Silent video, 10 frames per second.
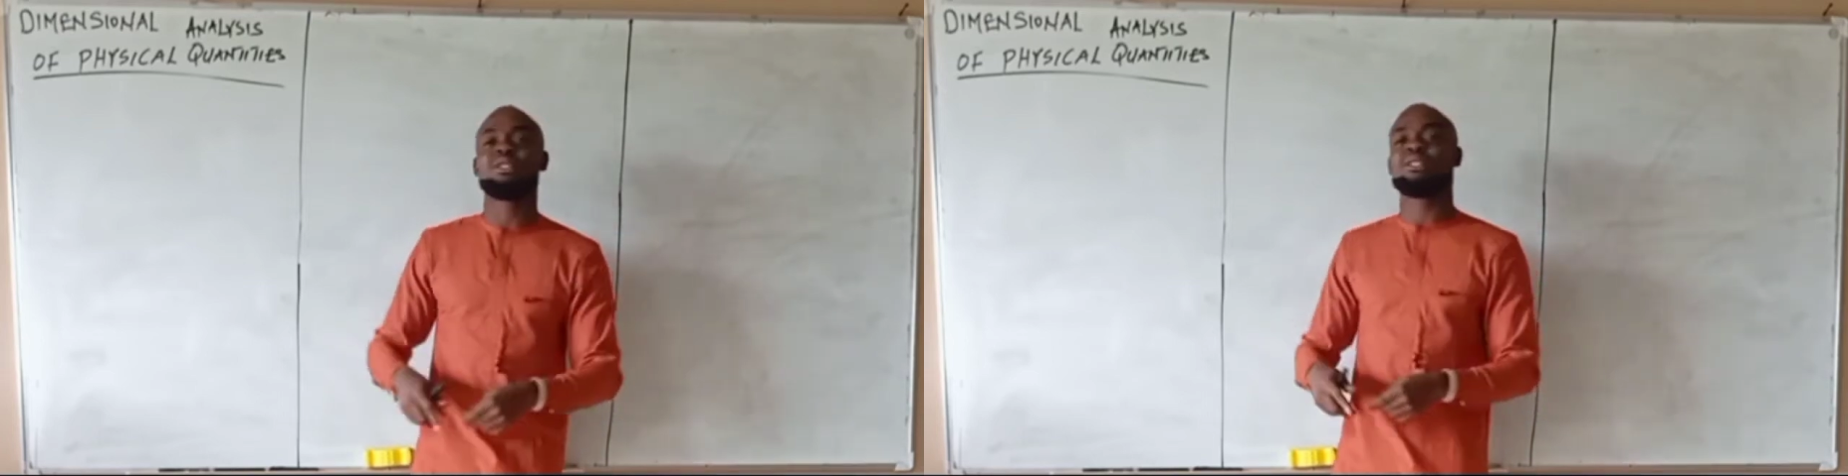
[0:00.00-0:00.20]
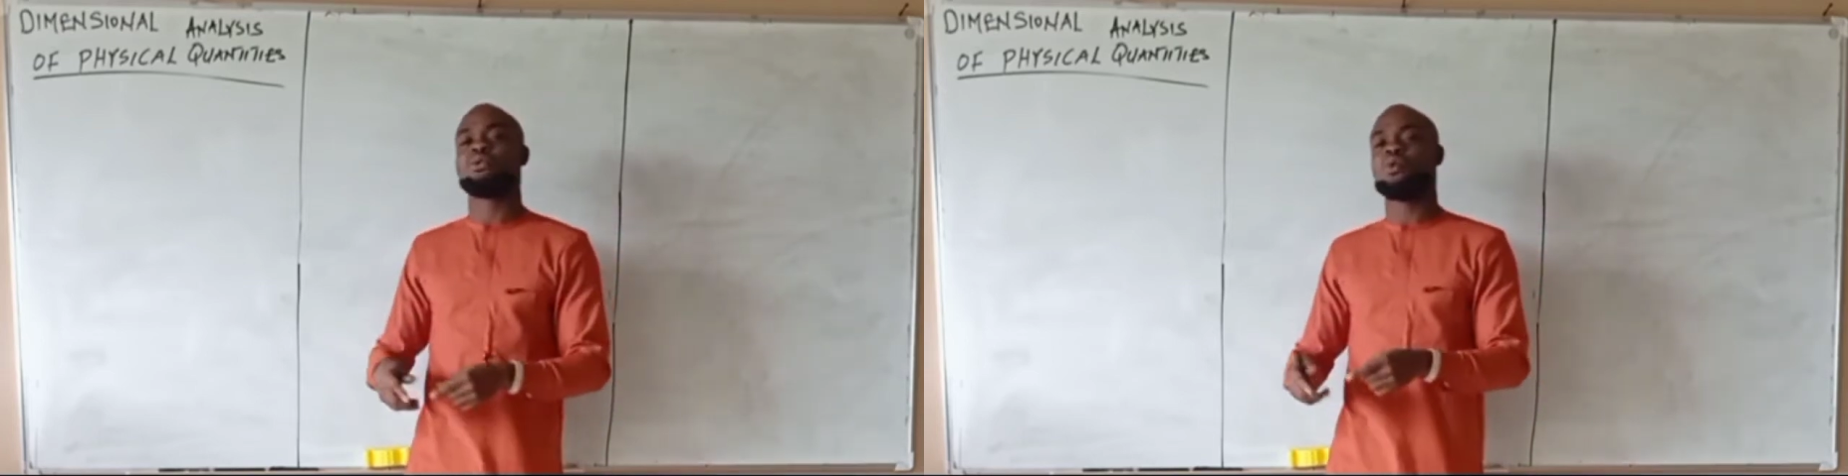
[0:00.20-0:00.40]

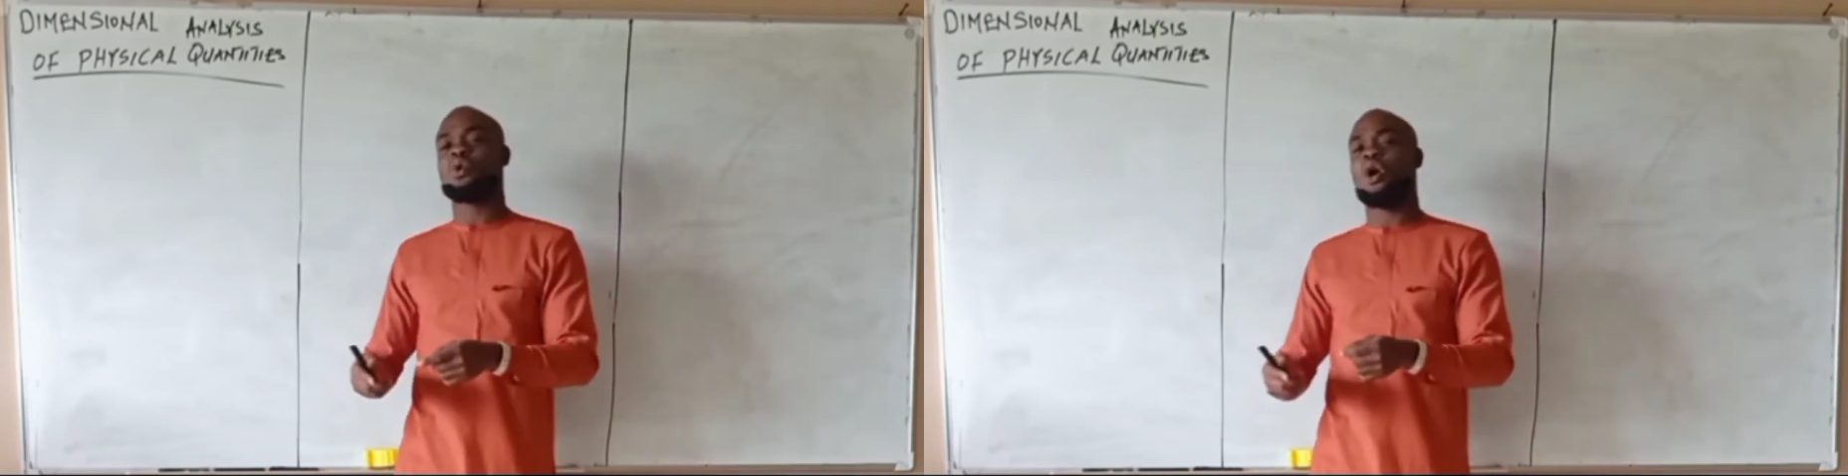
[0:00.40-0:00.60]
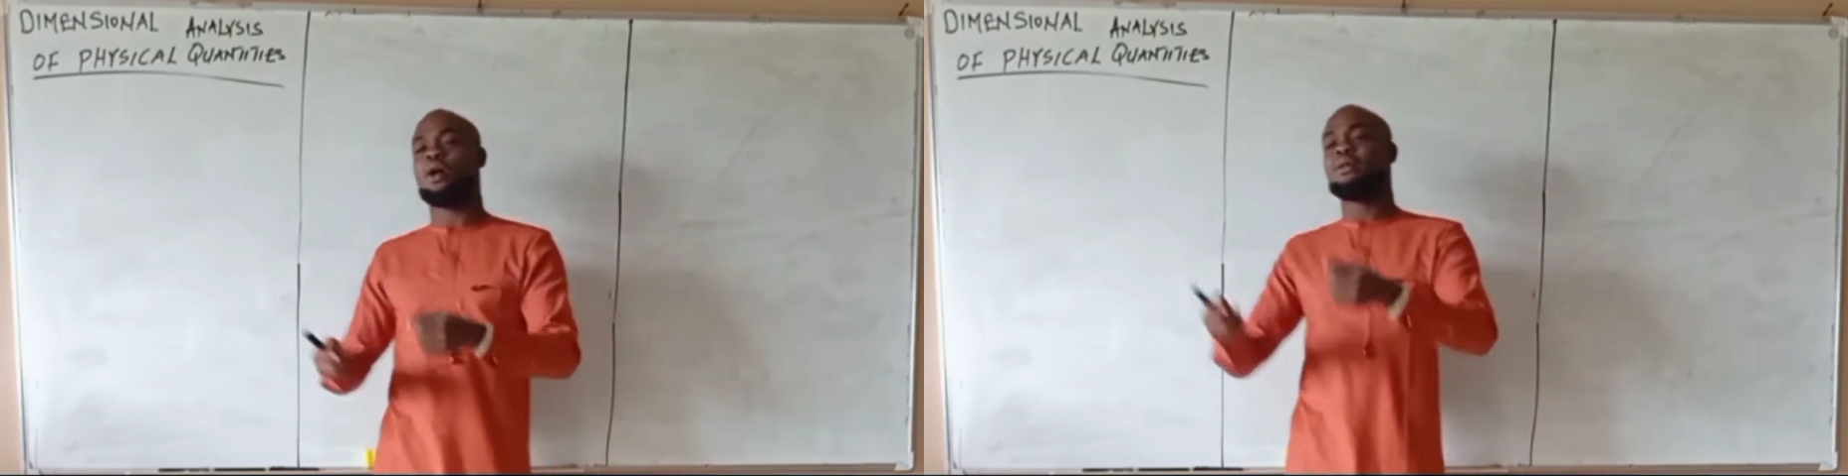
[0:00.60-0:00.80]
quantities we
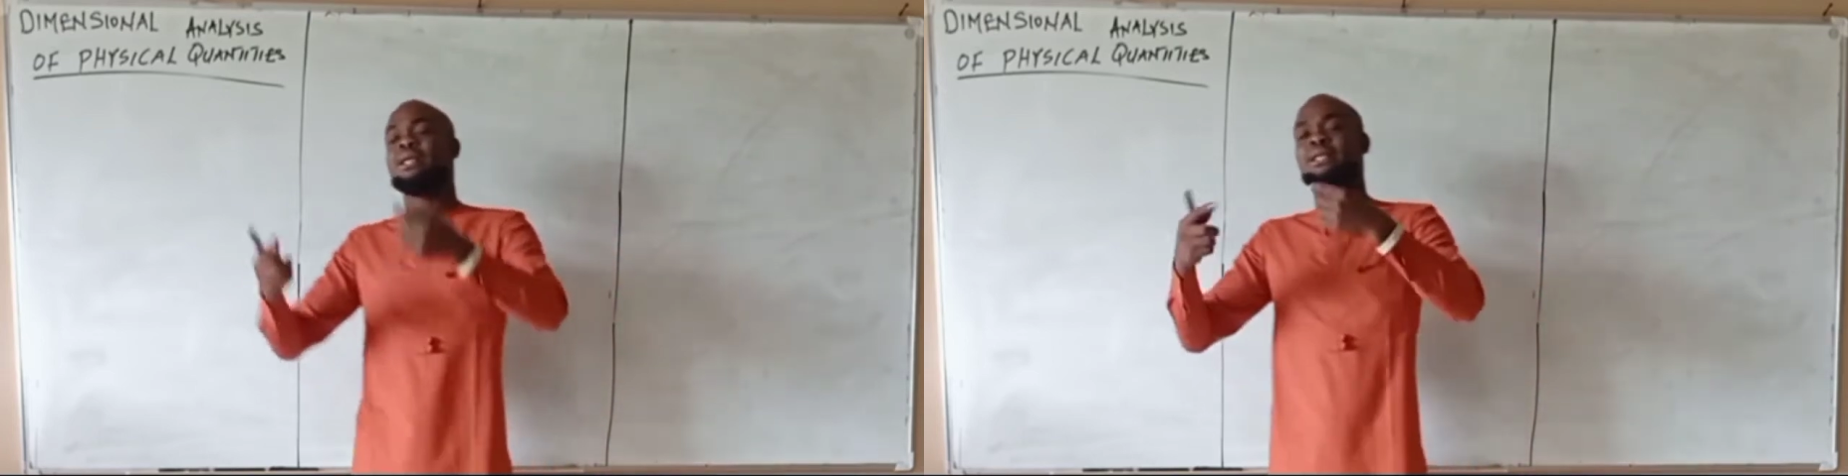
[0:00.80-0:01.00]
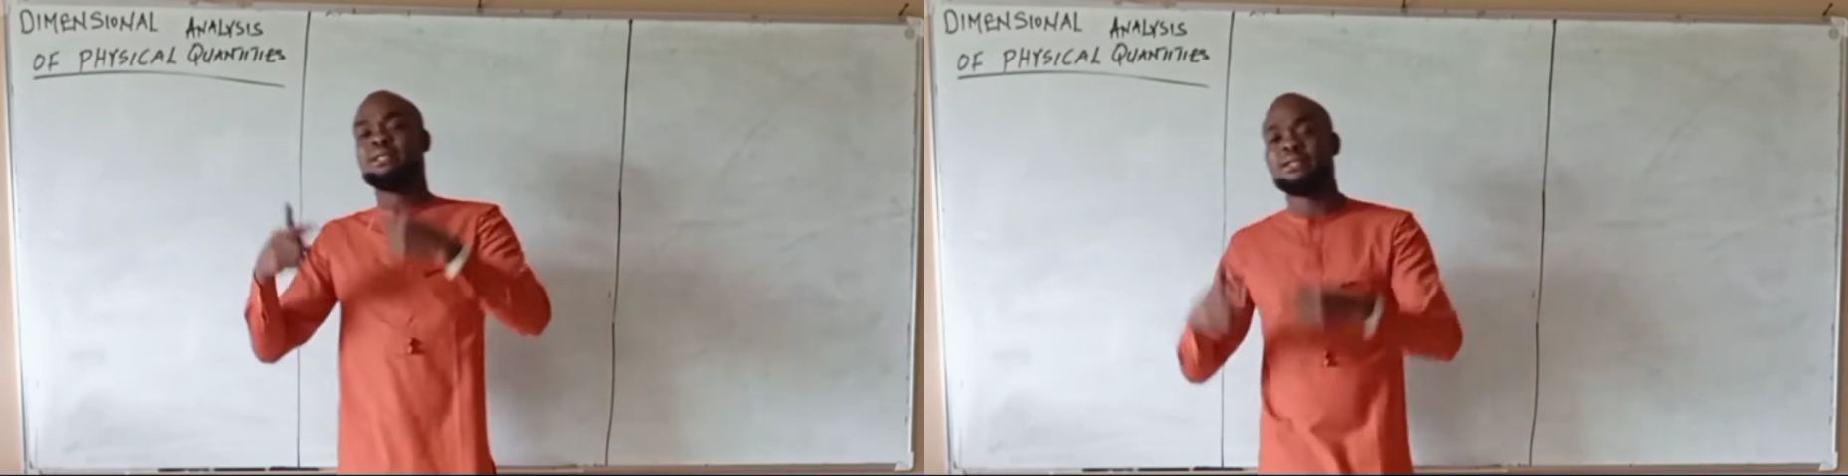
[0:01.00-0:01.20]

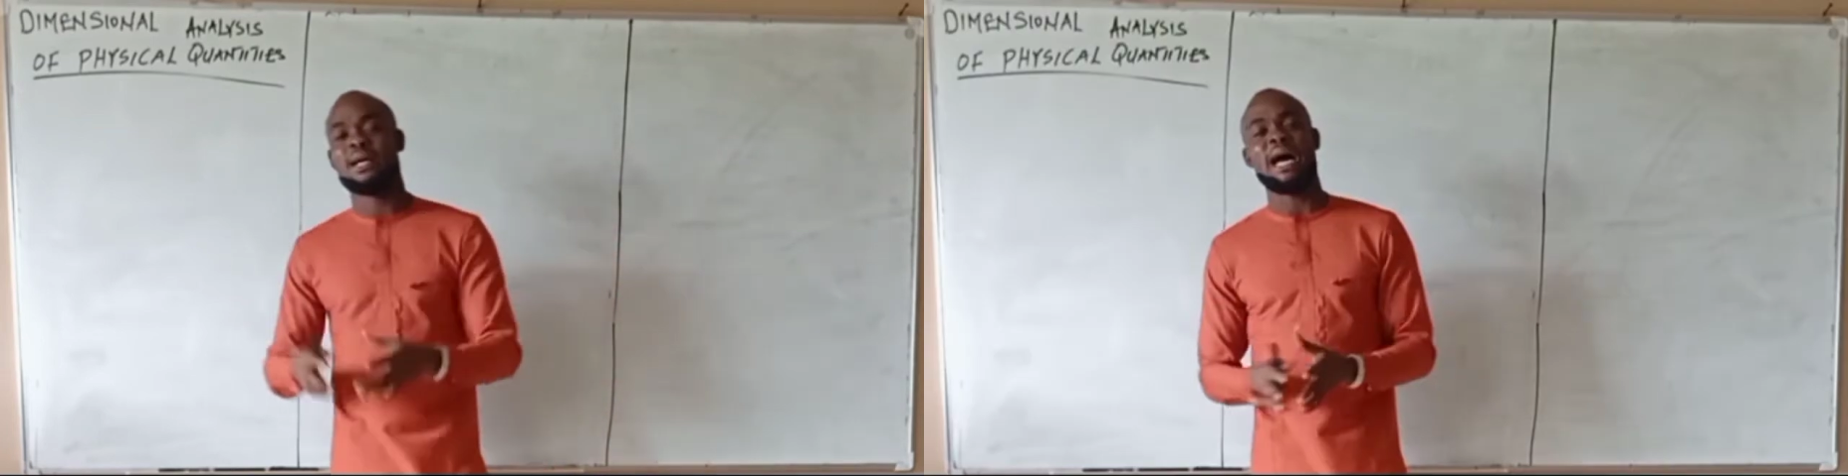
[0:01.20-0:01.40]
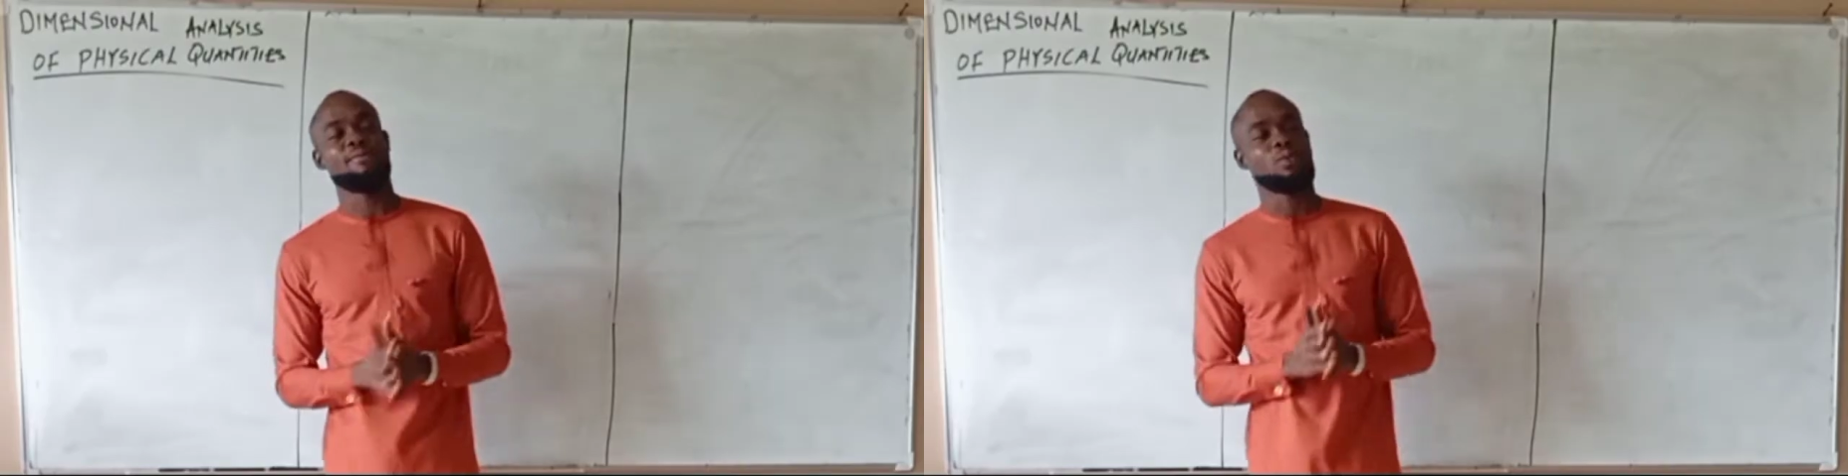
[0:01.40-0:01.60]
call
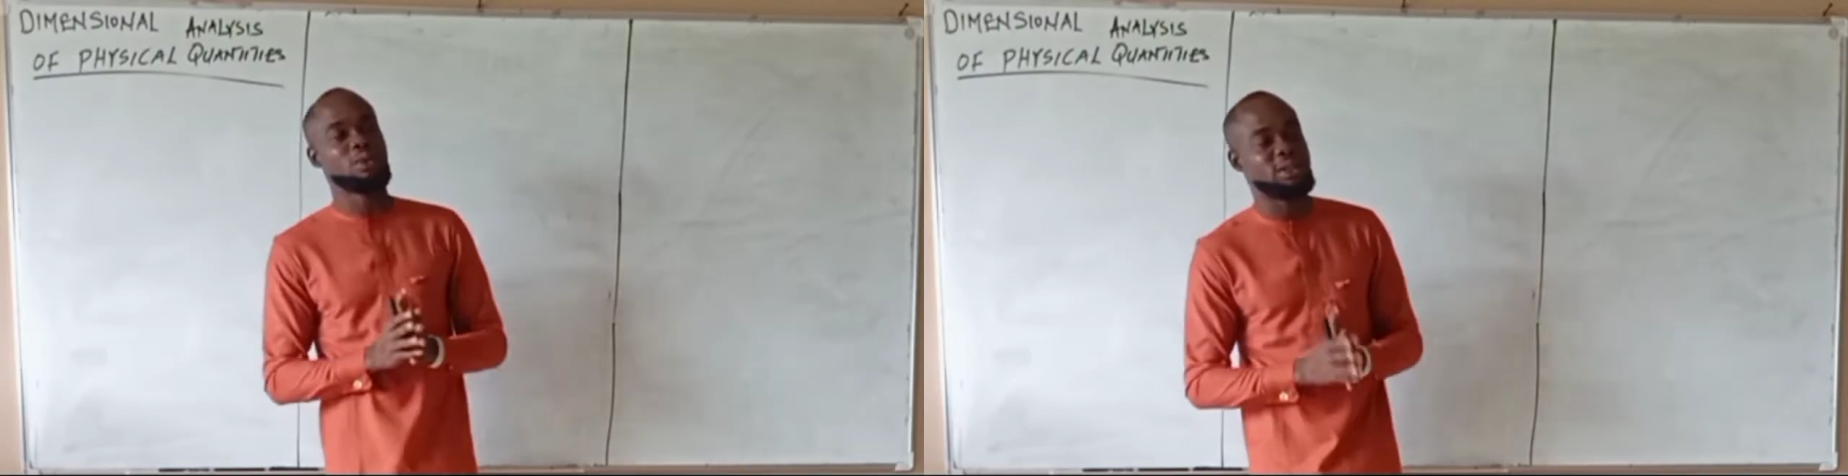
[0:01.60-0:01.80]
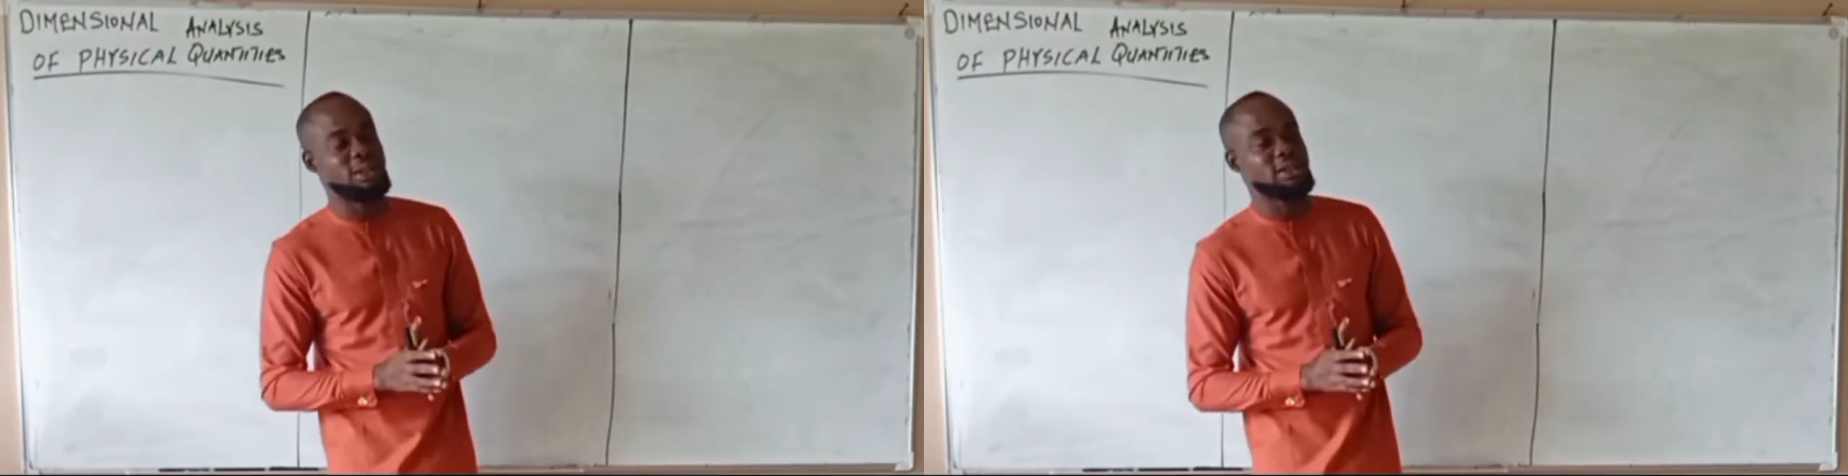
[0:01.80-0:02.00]
derived
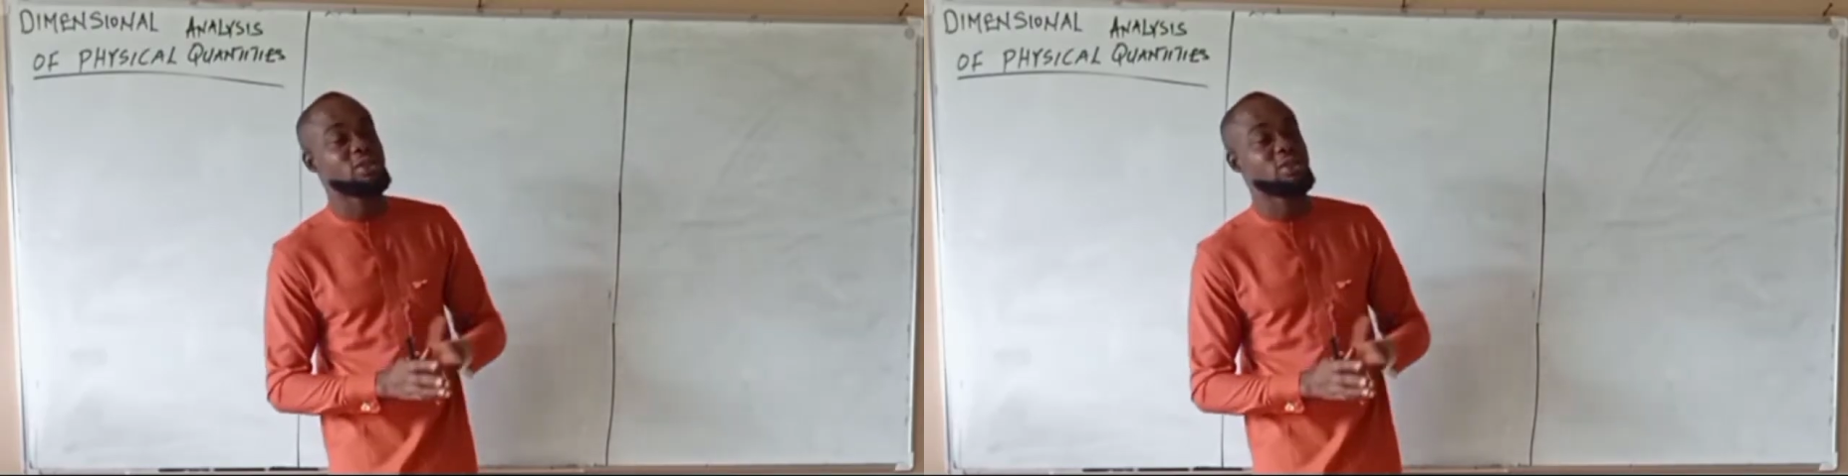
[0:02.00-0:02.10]
quantities?